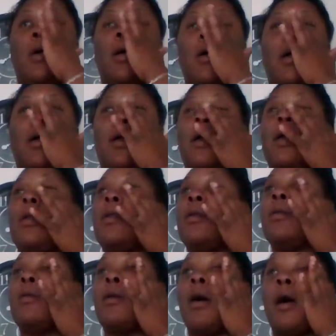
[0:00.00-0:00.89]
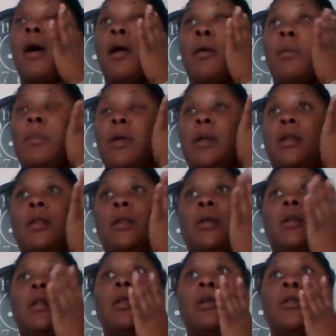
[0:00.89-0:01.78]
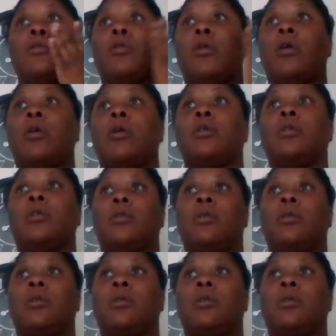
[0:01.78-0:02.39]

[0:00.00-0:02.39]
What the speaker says: And I immediately thought,